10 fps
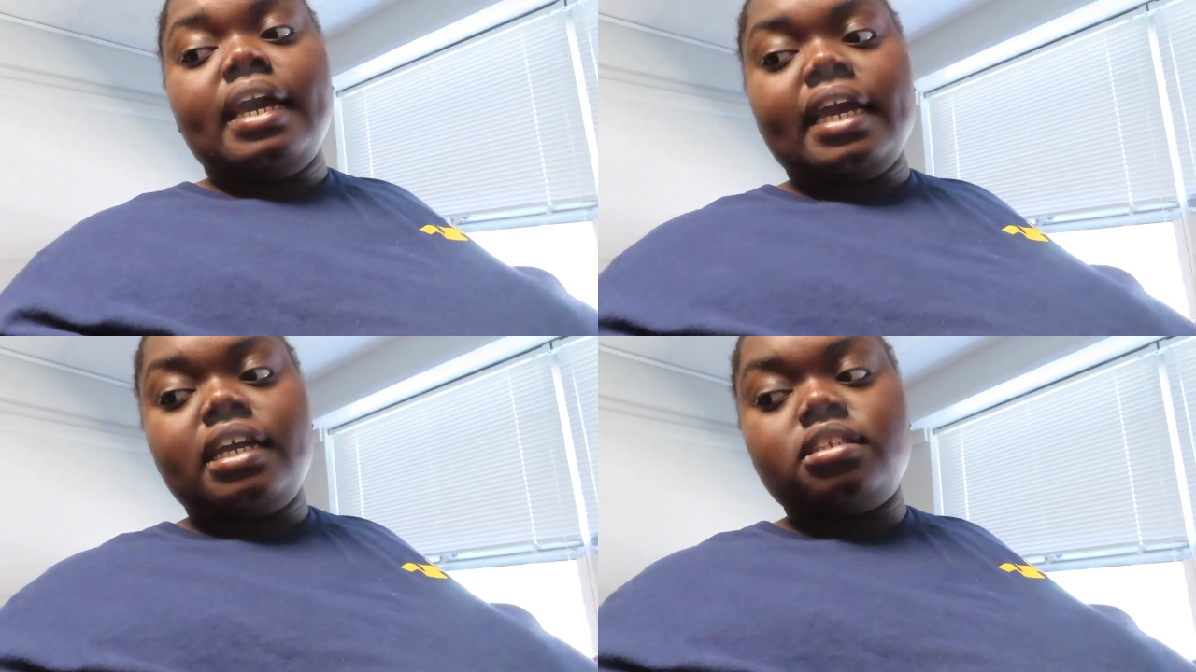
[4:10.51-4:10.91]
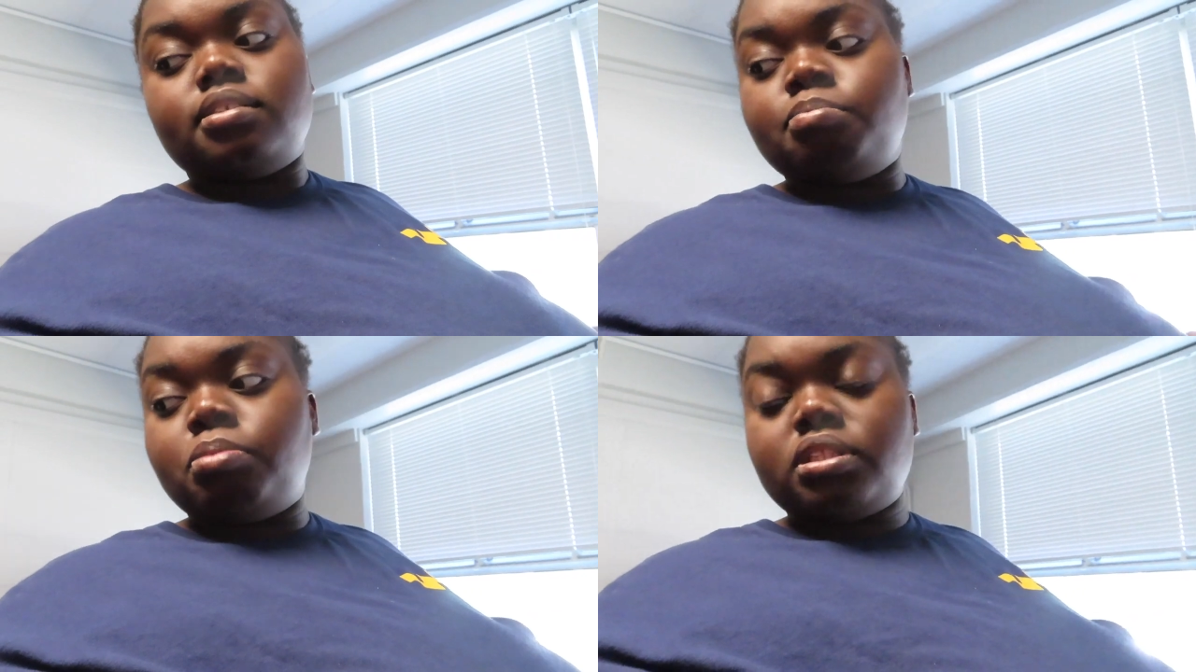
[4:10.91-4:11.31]
and
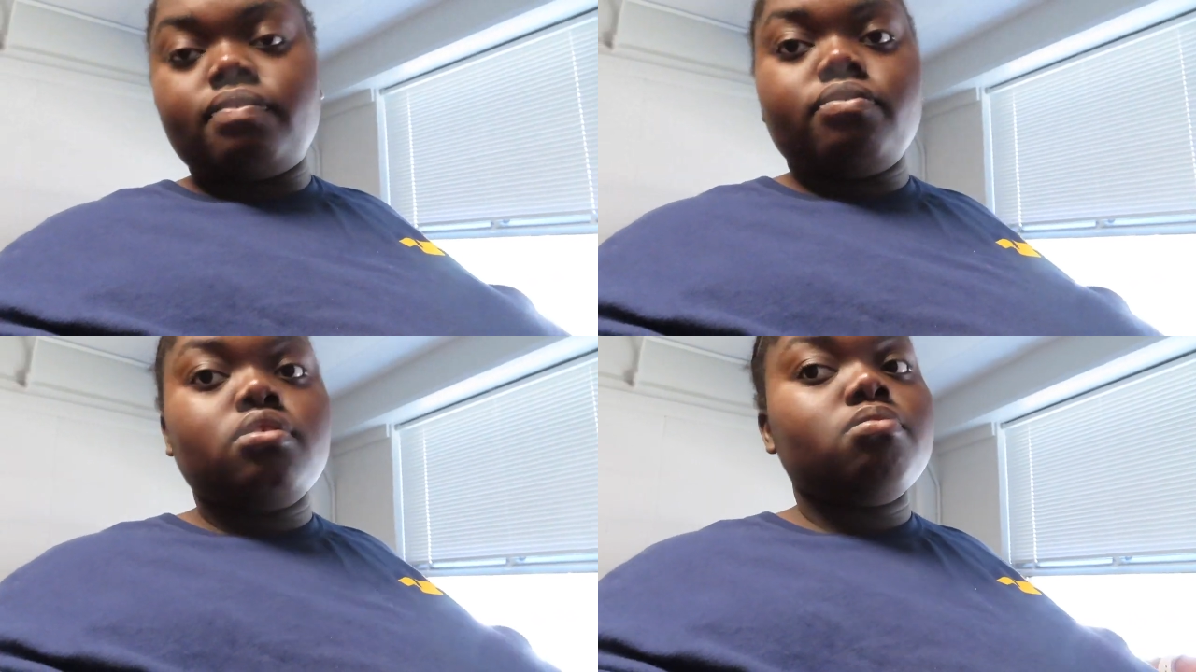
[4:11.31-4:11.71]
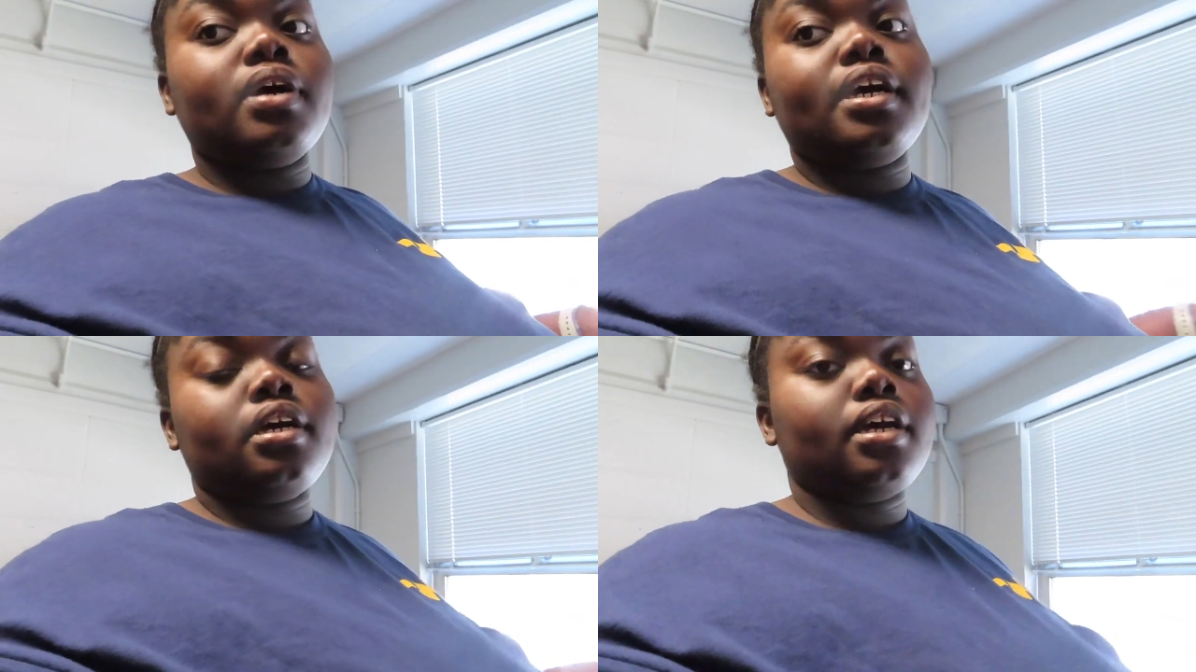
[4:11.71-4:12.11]
put the food
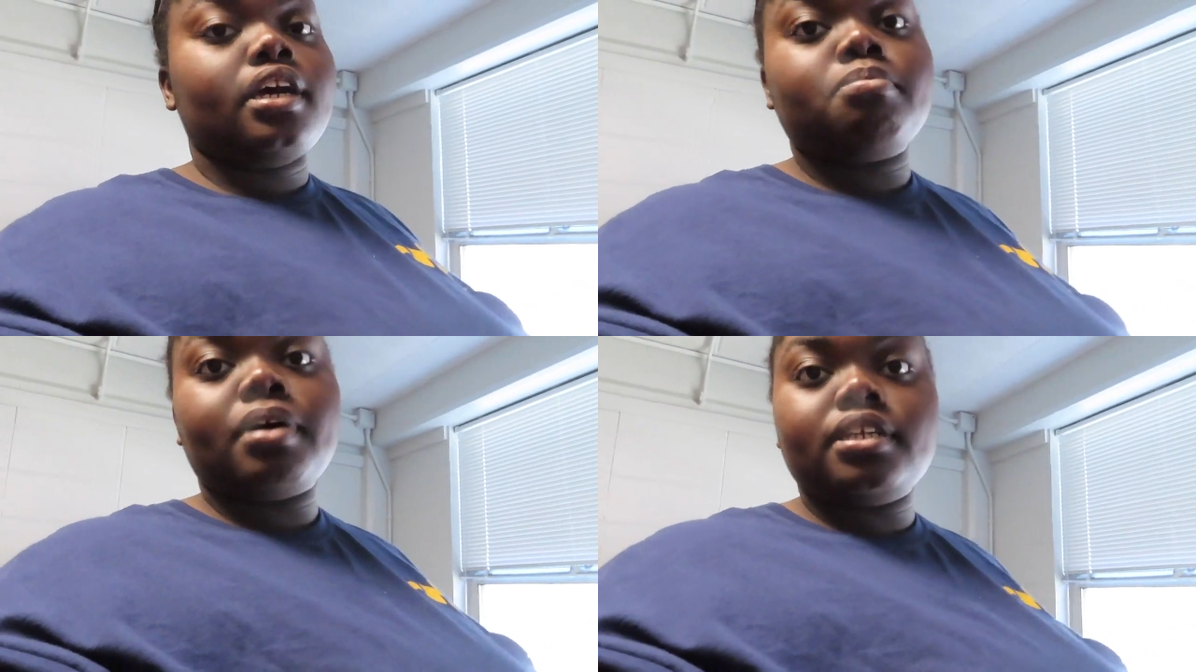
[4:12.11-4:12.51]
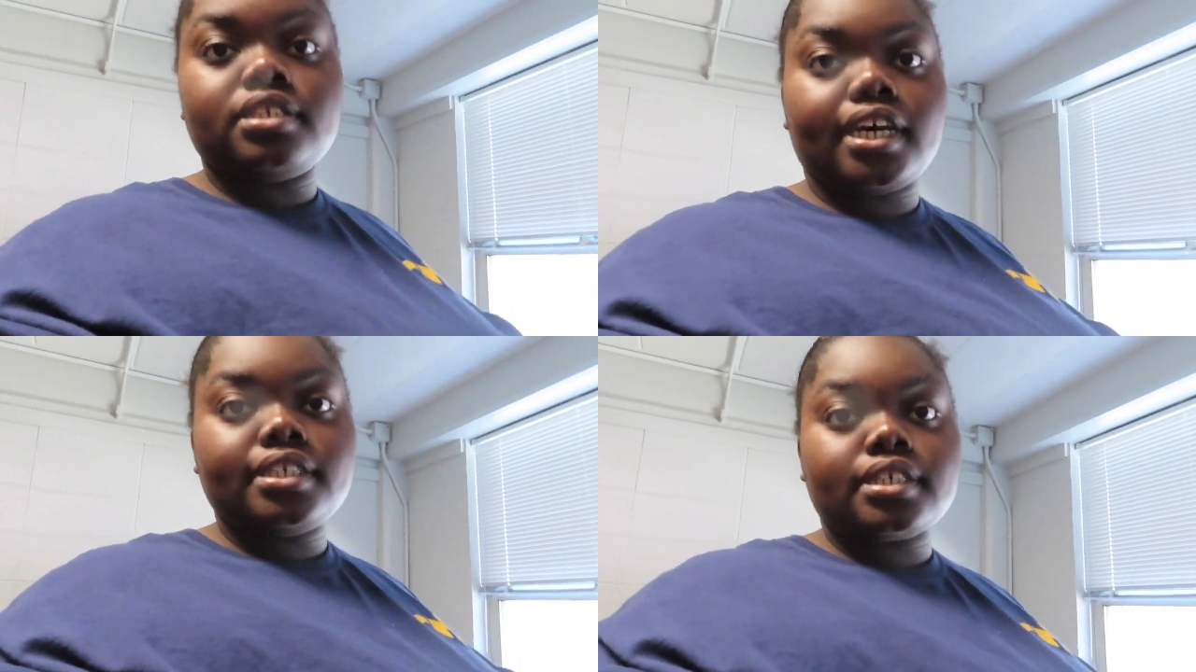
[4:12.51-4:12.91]
away and my
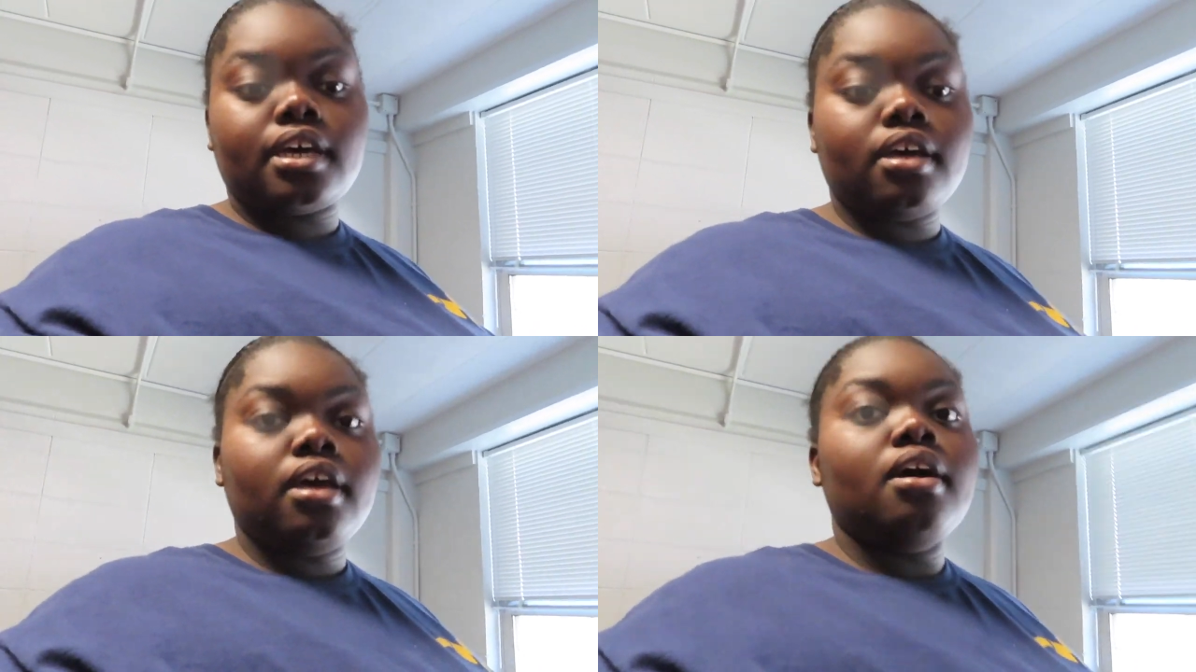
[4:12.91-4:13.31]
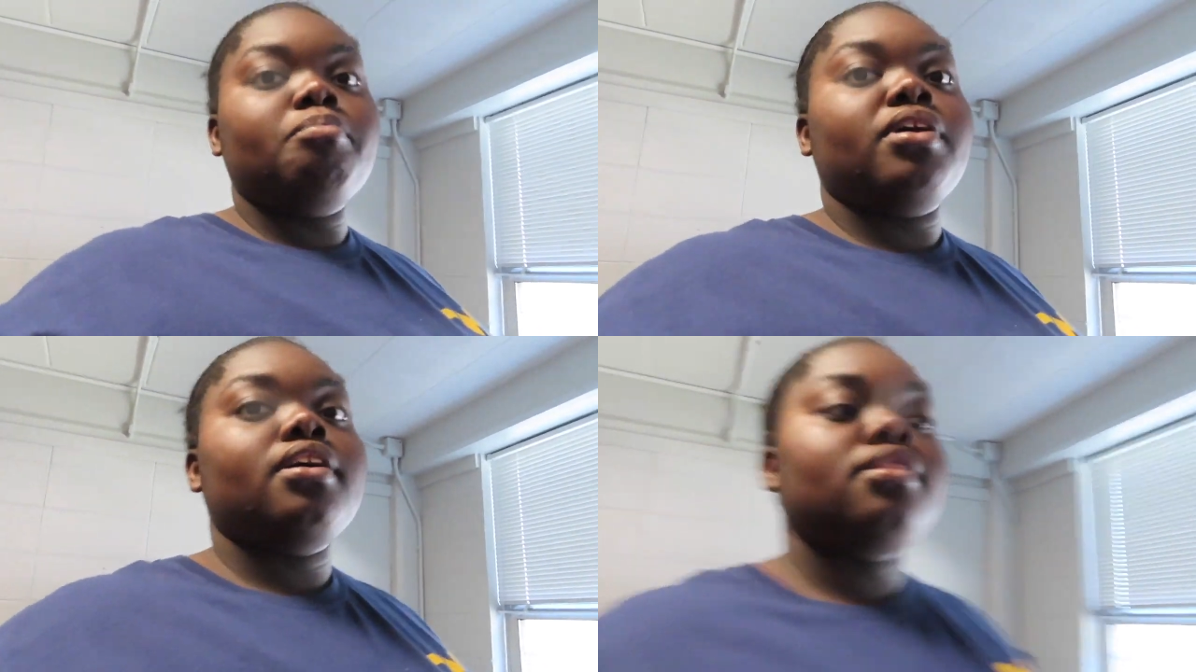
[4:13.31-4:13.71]
desk. But